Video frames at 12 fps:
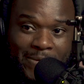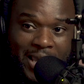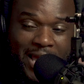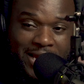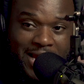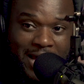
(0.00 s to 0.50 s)

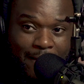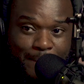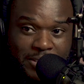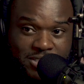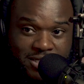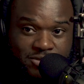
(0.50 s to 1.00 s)
and got a
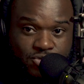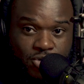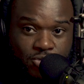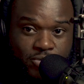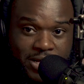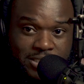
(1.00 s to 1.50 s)

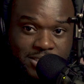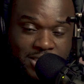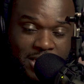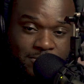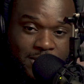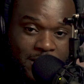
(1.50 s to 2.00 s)
progesterone read,
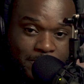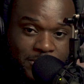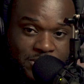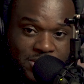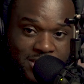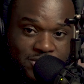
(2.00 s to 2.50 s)
same day
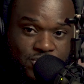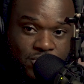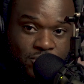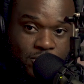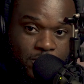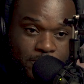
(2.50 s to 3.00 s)

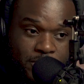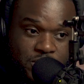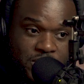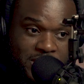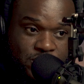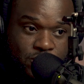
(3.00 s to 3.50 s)
progesterone. Her
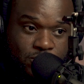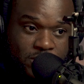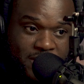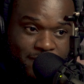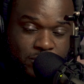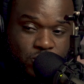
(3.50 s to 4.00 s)

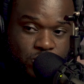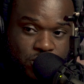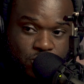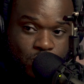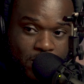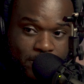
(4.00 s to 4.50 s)
progesterone levels
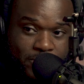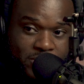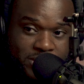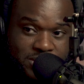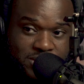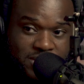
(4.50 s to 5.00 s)
was a
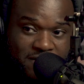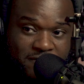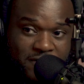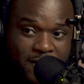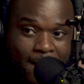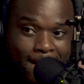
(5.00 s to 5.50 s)

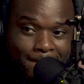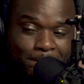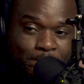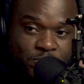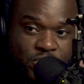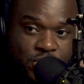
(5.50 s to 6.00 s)
1.7,
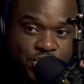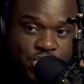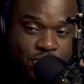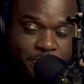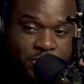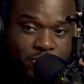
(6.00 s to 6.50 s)
so
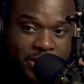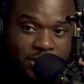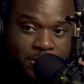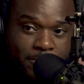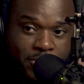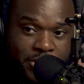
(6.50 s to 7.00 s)
she'll be
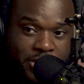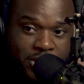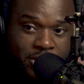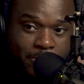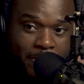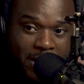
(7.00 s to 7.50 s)
ready to breed
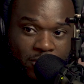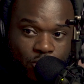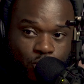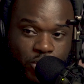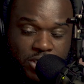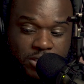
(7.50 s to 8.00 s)
in about
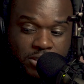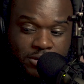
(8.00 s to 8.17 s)
a week.